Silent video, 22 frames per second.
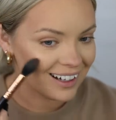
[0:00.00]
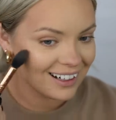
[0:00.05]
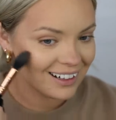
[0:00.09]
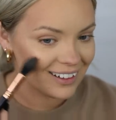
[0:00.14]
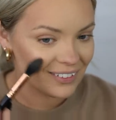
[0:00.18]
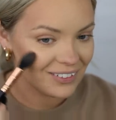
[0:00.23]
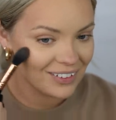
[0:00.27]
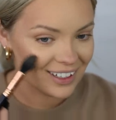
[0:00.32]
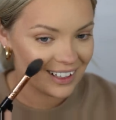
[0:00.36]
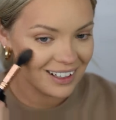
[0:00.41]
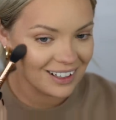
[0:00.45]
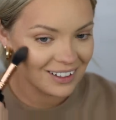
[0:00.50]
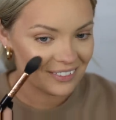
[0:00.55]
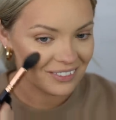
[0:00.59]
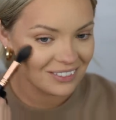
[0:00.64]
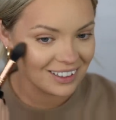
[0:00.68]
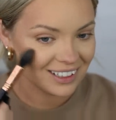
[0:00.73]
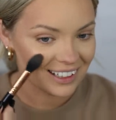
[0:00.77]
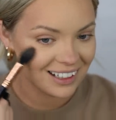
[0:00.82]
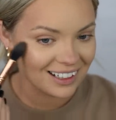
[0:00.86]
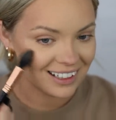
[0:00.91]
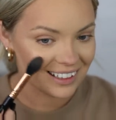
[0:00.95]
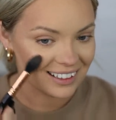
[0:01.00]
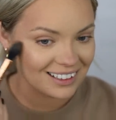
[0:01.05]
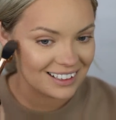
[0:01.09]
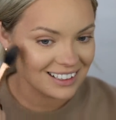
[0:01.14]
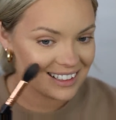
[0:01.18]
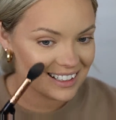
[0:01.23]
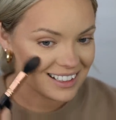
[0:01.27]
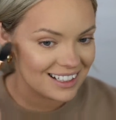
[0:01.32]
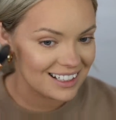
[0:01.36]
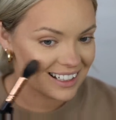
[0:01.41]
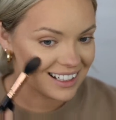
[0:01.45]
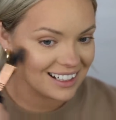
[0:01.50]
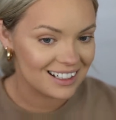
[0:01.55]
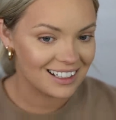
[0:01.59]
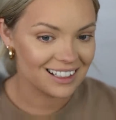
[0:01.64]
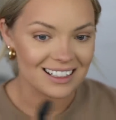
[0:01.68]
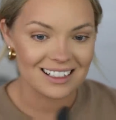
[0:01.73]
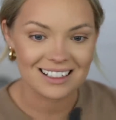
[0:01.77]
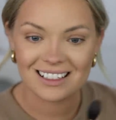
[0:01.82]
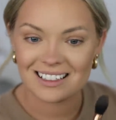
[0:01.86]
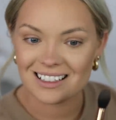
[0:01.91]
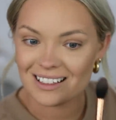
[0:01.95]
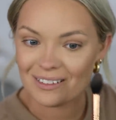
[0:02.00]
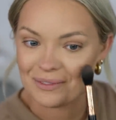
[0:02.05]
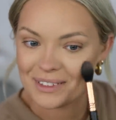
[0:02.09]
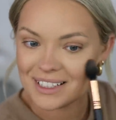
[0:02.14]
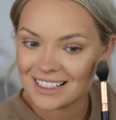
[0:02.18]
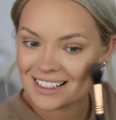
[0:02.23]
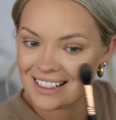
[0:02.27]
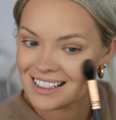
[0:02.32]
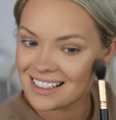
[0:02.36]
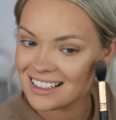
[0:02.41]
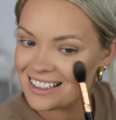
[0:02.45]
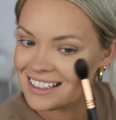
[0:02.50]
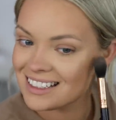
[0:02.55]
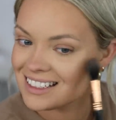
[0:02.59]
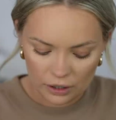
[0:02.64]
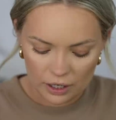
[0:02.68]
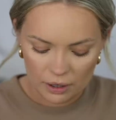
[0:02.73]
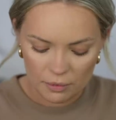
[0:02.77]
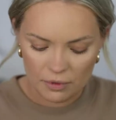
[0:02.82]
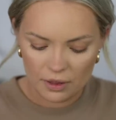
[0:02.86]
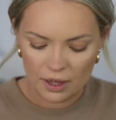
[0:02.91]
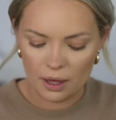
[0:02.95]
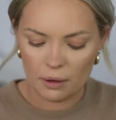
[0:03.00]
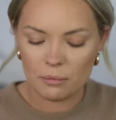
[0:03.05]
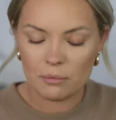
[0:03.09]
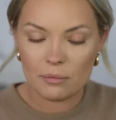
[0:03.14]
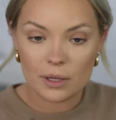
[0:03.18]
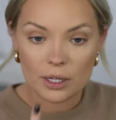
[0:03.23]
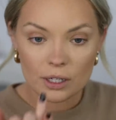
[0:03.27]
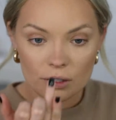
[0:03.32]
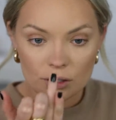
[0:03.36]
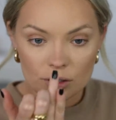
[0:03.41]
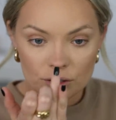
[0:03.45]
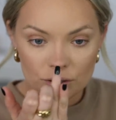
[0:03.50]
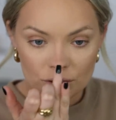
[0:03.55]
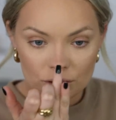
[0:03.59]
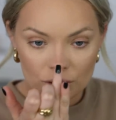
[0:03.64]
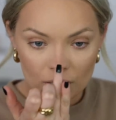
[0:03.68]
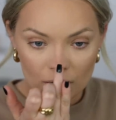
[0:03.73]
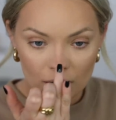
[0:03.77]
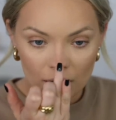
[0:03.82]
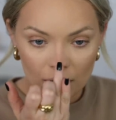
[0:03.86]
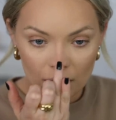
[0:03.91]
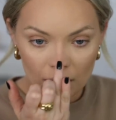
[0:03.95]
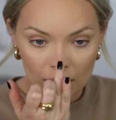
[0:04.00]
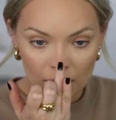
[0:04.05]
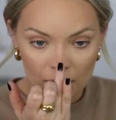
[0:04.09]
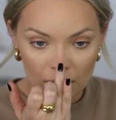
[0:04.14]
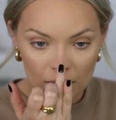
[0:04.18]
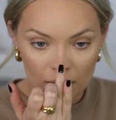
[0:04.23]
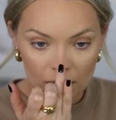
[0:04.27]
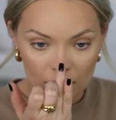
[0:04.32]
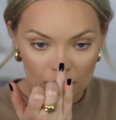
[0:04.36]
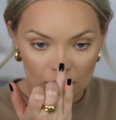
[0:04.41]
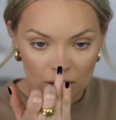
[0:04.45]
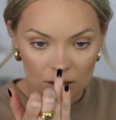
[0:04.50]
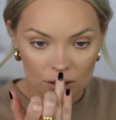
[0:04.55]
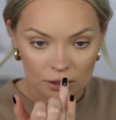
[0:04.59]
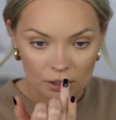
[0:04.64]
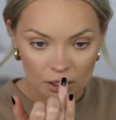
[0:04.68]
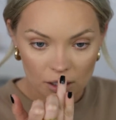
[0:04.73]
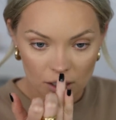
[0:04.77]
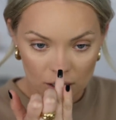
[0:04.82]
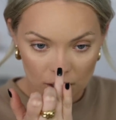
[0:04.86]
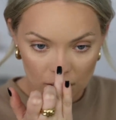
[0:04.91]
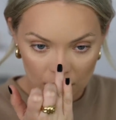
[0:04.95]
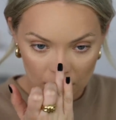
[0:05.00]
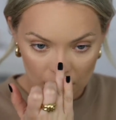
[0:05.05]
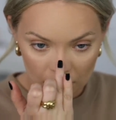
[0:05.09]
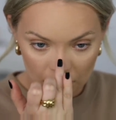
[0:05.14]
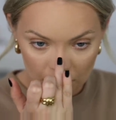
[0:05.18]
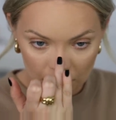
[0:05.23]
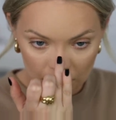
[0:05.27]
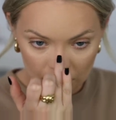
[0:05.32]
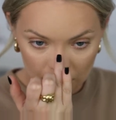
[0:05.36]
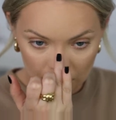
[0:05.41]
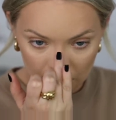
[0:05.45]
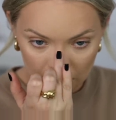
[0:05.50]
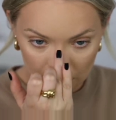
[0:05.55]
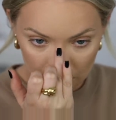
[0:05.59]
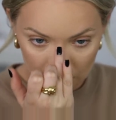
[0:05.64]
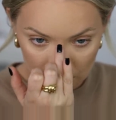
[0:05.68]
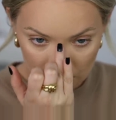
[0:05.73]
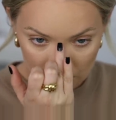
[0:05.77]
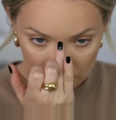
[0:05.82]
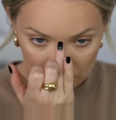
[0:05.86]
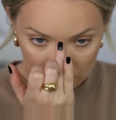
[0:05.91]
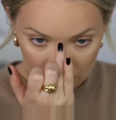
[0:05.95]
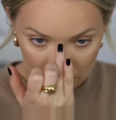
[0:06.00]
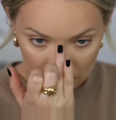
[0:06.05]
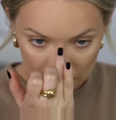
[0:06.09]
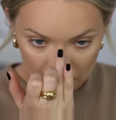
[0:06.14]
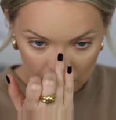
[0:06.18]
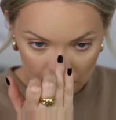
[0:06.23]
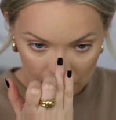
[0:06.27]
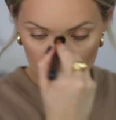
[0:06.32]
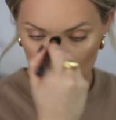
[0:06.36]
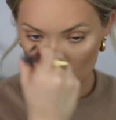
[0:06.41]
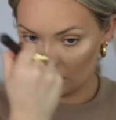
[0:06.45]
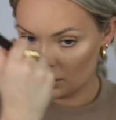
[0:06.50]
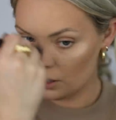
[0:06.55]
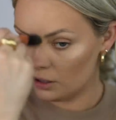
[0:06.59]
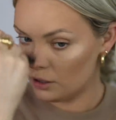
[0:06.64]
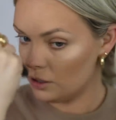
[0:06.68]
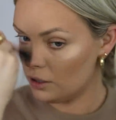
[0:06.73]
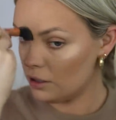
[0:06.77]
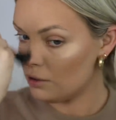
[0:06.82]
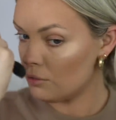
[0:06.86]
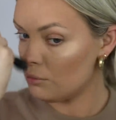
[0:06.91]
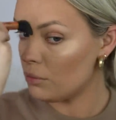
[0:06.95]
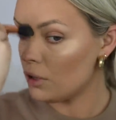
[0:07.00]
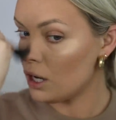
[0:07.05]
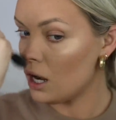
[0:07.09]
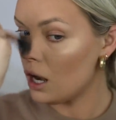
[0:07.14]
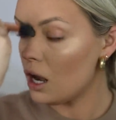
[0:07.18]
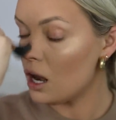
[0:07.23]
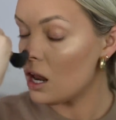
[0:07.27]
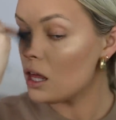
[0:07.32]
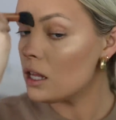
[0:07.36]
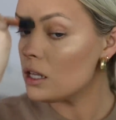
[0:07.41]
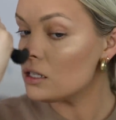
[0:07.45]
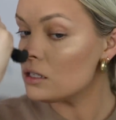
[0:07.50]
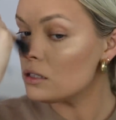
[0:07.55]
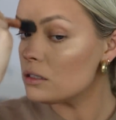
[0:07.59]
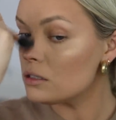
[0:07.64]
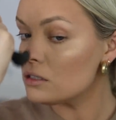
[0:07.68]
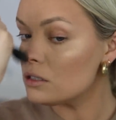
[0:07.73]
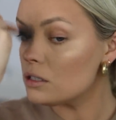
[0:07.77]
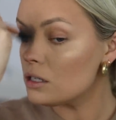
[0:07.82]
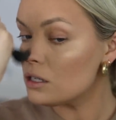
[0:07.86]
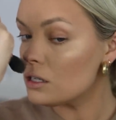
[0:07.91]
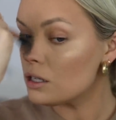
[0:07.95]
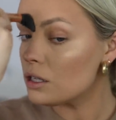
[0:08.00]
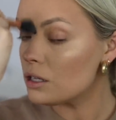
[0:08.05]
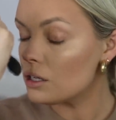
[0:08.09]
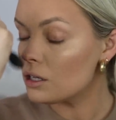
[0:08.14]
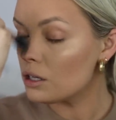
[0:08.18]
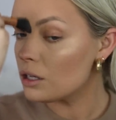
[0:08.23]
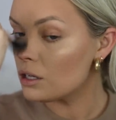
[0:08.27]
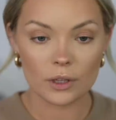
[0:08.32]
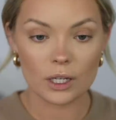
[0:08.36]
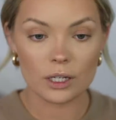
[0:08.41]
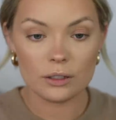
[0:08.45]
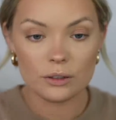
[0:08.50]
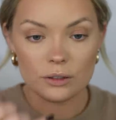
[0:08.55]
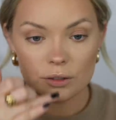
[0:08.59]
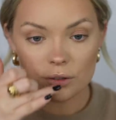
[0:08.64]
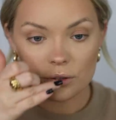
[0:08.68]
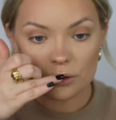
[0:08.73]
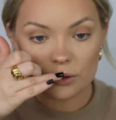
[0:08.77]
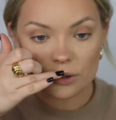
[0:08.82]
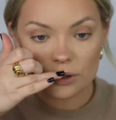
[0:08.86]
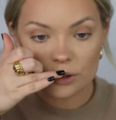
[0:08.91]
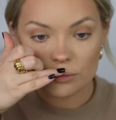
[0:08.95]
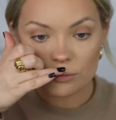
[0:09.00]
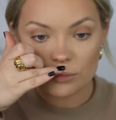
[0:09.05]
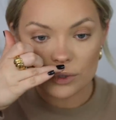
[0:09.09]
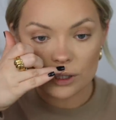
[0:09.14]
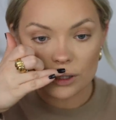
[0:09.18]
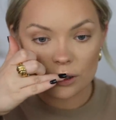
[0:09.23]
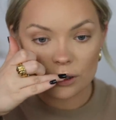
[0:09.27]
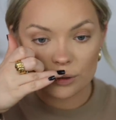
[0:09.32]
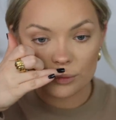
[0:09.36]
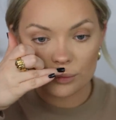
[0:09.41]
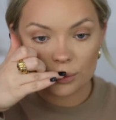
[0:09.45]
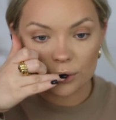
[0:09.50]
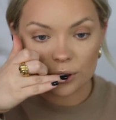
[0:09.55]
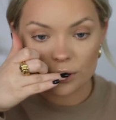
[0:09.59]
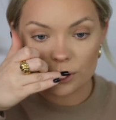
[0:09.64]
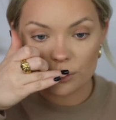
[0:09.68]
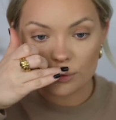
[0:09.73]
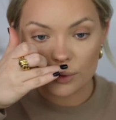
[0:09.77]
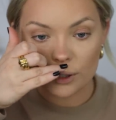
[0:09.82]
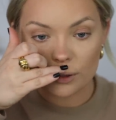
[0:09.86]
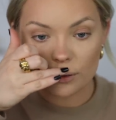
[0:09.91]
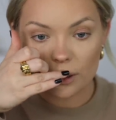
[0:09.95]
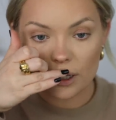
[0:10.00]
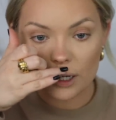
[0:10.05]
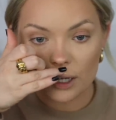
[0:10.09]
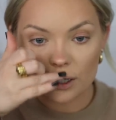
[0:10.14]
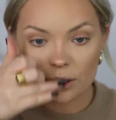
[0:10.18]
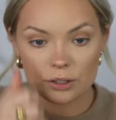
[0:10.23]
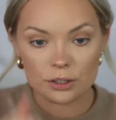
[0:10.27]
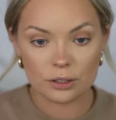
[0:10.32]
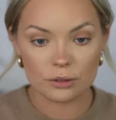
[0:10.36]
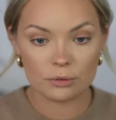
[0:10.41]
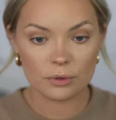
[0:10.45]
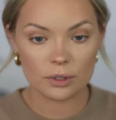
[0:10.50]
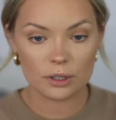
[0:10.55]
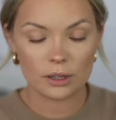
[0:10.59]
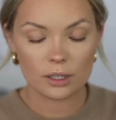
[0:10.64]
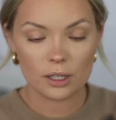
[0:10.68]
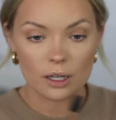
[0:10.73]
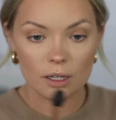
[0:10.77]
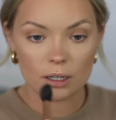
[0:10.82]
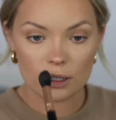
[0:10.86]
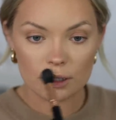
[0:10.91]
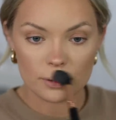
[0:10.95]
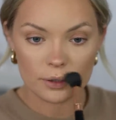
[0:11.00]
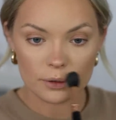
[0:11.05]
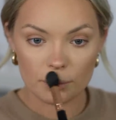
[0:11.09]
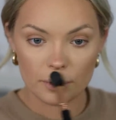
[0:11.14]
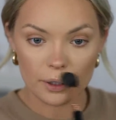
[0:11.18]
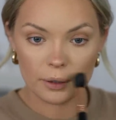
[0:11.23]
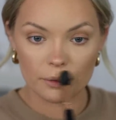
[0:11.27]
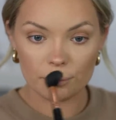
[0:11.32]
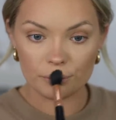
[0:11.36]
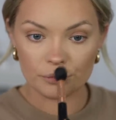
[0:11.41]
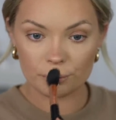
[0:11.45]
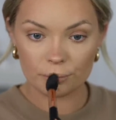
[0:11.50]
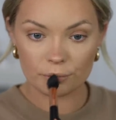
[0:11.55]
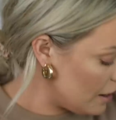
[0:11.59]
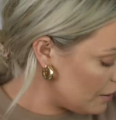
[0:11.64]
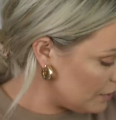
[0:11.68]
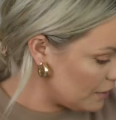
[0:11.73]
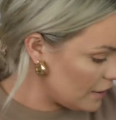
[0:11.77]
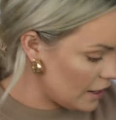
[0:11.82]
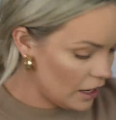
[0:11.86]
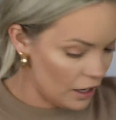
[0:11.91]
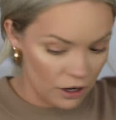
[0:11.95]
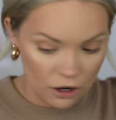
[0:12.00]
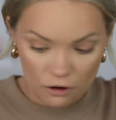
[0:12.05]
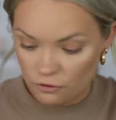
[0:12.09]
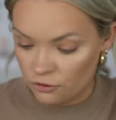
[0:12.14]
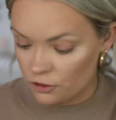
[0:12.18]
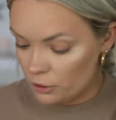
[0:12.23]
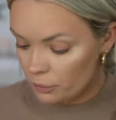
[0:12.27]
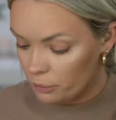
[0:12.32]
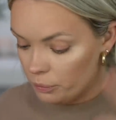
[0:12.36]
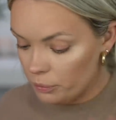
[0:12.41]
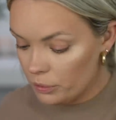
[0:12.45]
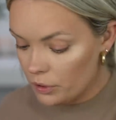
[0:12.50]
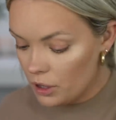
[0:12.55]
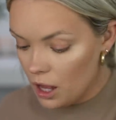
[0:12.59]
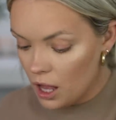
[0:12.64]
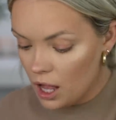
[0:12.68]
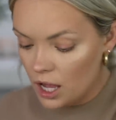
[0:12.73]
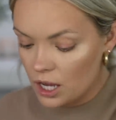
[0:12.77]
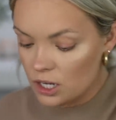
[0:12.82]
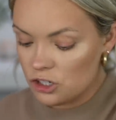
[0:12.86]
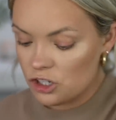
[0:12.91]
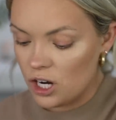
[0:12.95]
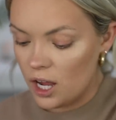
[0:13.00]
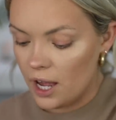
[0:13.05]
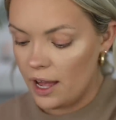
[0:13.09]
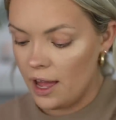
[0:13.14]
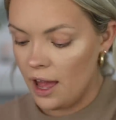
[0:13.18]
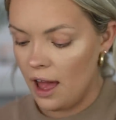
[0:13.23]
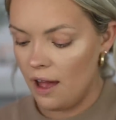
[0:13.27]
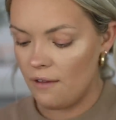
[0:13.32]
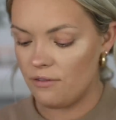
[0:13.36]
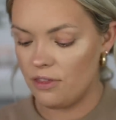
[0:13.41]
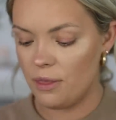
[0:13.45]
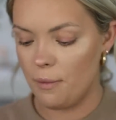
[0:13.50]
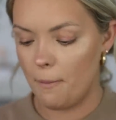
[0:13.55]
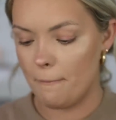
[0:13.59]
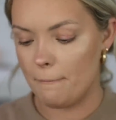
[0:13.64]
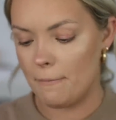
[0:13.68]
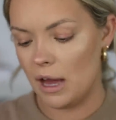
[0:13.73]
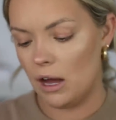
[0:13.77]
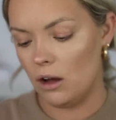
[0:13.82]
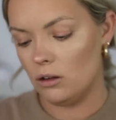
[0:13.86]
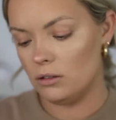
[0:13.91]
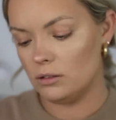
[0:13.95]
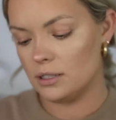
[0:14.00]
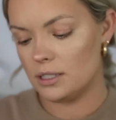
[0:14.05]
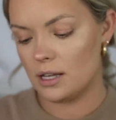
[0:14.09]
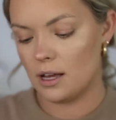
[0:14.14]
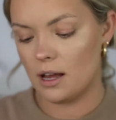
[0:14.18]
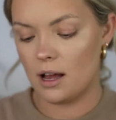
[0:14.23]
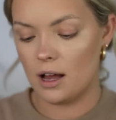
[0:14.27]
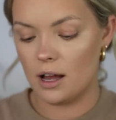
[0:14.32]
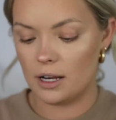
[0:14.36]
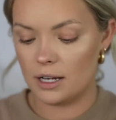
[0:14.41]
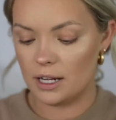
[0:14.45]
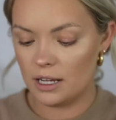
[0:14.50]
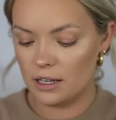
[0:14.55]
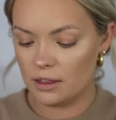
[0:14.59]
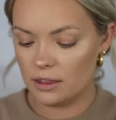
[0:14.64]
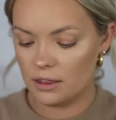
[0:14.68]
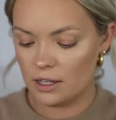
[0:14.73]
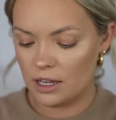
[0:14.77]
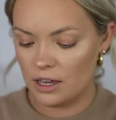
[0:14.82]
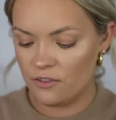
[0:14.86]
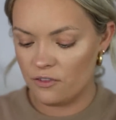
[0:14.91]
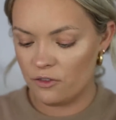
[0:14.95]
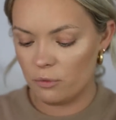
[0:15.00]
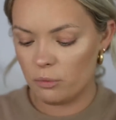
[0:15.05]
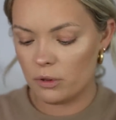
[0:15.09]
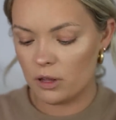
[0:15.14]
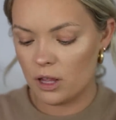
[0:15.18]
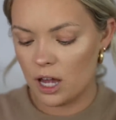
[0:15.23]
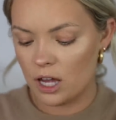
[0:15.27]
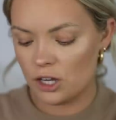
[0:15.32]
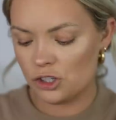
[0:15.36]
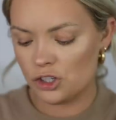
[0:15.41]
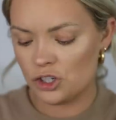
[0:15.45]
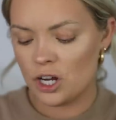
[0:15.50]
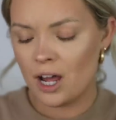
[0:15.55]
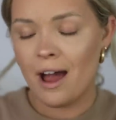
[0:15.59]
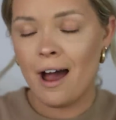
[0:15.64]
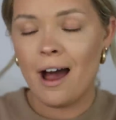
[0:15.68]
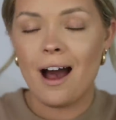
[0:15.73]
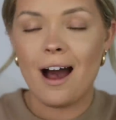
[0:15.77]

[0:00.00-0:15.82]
kind of bringing on the cheek a little bit. Grab that middle shade on the nose and blend and do some Cupid's bow action with that as well. And then for blush, I have the Melt Honey Thief blush.